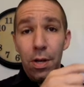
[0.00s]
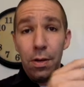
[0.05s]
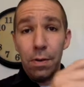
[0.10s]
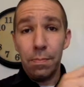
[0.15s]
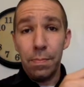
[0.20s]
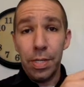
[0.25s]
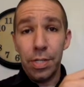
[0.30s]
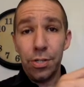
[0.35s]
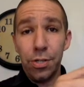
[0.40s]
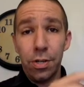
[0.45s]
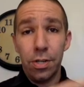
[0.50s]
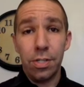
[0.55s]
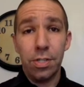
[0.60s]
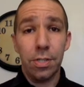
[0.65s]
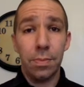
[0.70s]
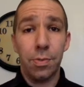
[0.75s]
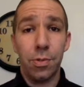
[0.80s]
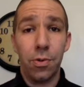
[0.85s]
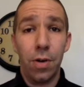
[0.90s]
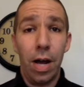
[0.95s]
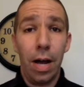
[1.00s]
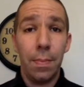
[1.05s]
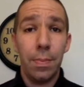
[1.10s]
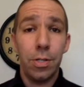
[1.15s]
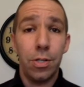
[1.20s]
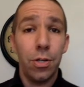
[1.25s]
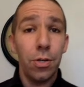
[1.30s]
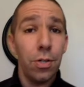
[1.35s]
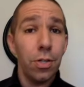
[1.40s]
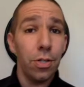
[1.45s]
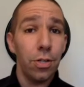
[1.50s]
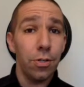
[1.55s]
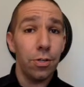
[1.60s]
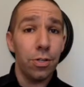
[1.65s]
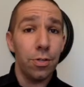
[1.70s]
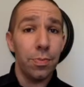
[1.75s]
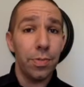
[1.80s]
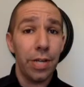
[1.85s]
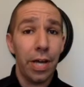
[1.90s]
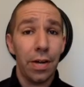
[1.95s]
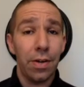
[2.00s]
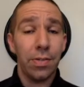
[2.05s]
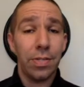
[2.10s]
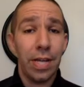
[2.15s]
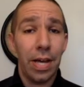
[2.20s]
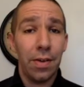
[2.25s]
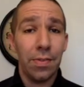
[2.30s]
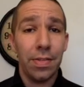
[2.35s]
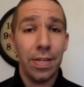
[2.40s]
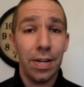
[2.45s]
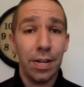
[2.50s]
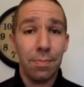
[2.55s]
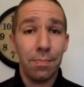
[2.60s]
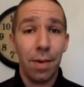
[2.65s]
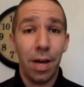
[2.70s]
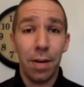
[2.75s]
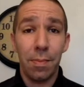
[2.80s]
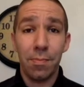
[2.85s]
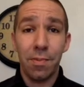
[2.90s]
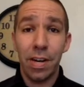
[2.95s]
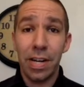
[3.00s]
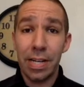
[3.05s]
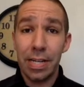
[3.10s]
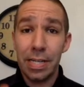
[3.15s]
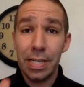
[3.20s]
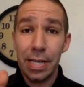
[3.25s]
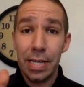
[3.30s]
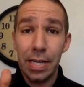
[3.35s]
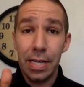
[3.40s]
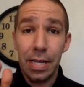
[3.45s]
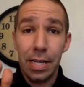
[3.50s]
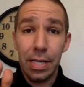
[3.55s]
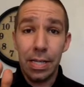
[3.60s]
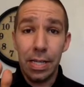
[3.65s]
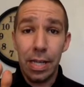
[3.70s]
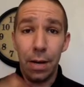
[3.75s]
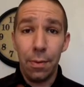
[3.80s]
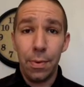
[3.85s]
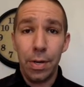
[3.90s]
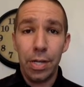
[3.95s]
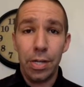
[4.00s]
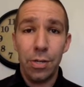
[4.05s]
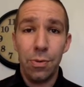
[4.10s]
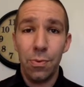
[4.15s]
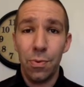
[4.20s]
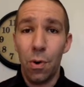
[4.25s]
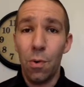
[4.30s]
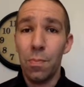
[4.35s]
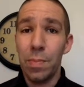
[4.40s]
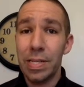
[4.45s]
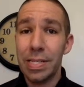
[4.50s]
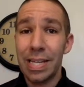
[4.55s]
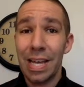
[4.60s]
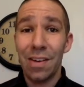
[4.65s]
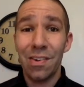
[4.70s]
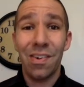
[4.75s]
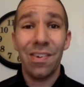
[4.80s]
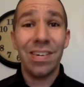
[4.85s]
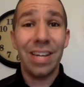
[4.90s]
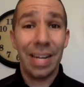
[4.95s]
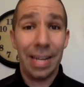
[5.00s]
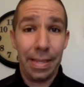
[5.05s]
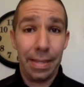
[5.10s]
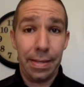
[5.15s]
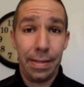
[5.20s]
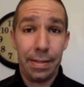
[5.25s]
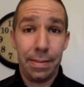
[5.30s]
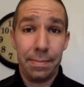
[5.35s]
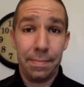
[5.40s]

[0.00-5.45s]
be sure to subscribe to the YouTube channel down there, bottom right. That way you won't miss out on anything.